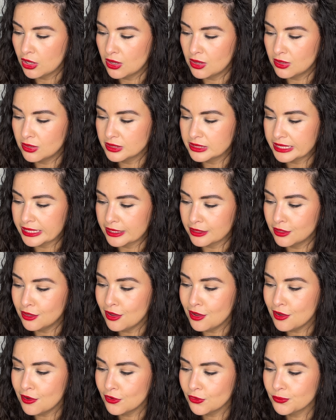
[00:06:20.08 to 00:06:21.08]
All day
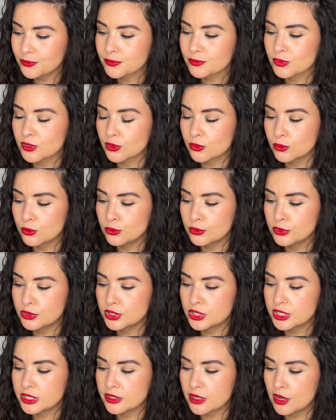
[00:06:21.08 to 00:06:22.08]
long,
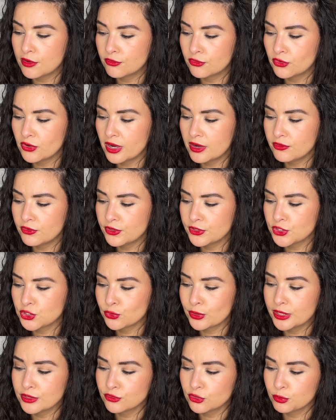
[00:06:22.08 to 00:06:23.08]
Rouge Dior Forever
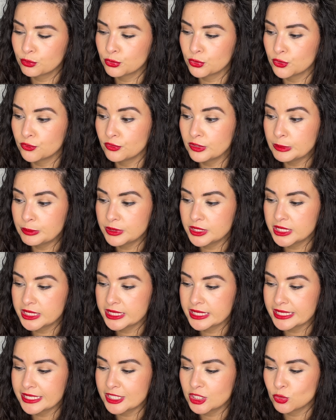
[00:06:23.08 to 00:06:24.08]
transfer proof
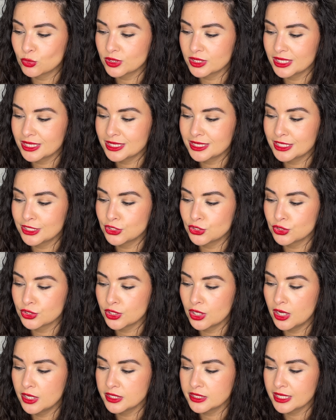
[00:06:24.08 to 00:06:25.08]
lipstick is resistant to
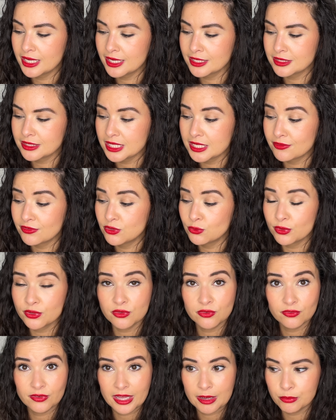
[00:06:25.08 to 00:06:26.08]
contact even
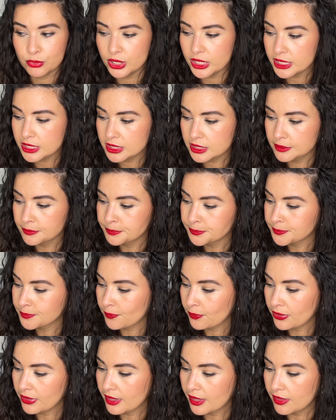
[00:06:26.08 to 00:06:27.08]
with fabrics.
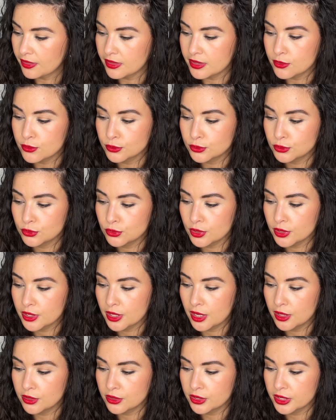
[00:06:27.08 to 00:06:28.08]
The Couture
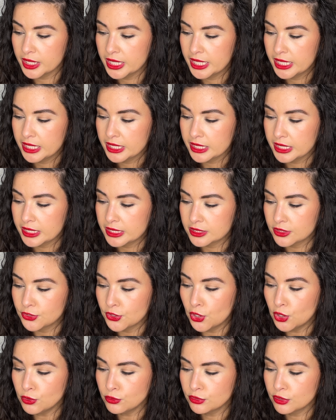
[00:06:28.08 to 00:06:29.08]
color is
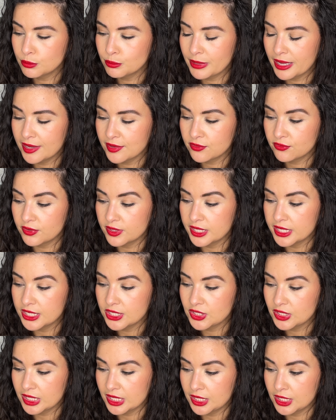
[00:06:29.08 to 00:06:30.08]
an ultra matte
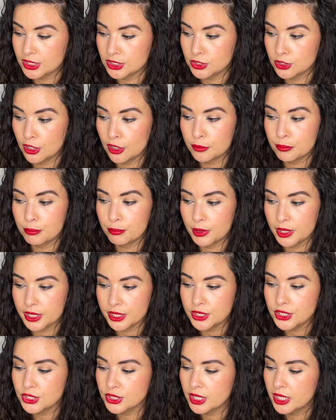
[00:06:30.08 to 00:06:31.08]
finish that does not
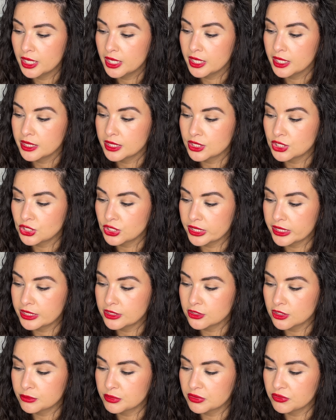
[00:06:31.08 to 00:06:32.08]
budge. The
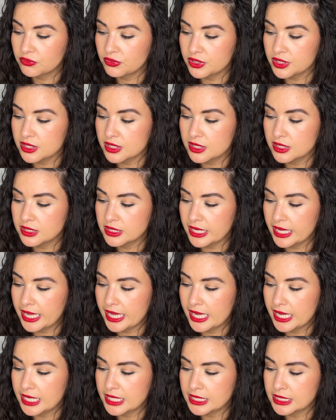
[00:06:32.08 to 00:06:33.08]
shades are revealed
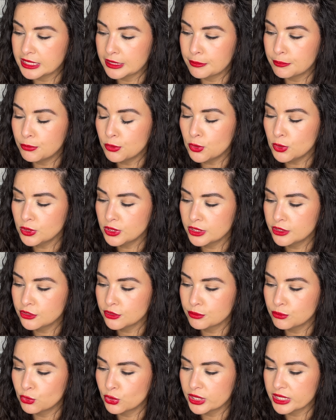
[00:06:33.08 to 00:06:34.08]
and
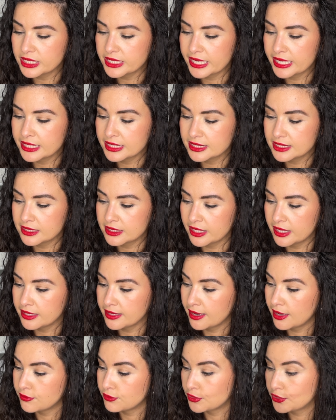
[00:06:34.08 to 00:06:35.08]
emboldened more intense
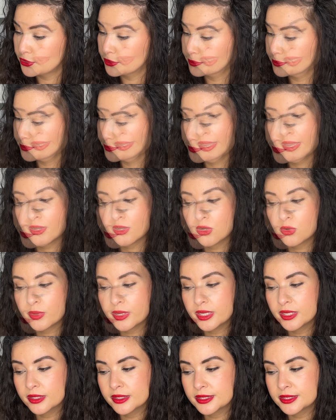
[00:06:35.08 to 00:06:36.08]
than ever.
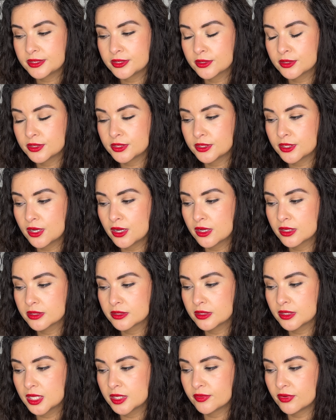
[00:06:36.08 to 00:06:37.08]
Echoing Christian
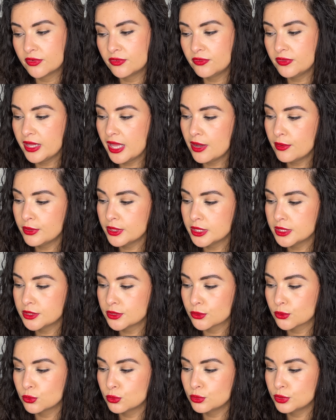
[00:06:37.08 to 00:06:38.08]
Dior's love of
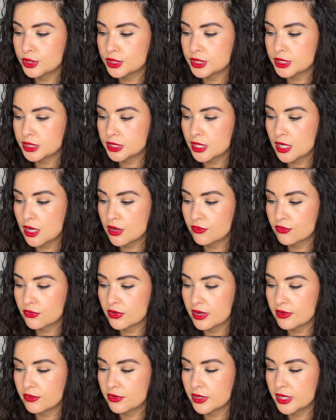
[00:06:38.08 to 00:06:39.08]
flowers, Rouge Dior
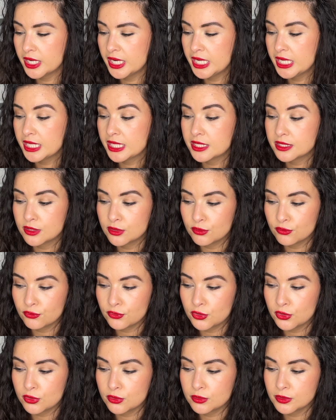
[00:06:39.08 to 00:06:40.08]
Forever is
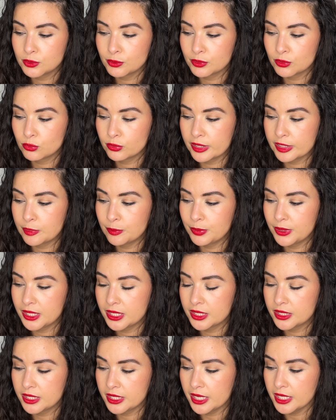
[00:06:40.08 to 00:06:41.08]
infused with red
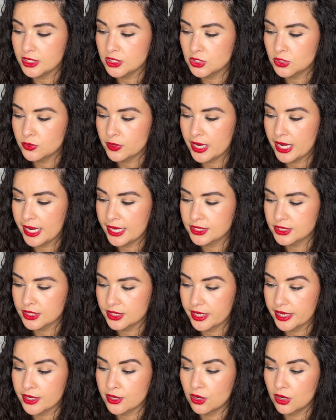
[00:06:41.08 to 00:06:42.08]
peony
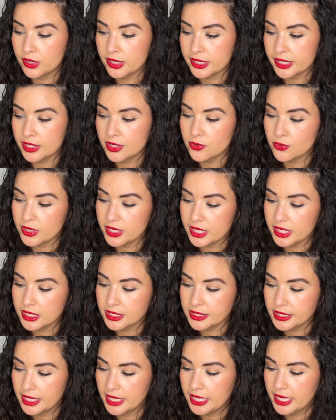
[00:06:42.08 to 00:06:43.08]
extract, an iconic
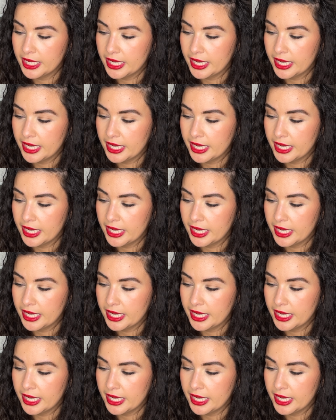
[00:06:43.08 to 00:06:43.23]
ingredient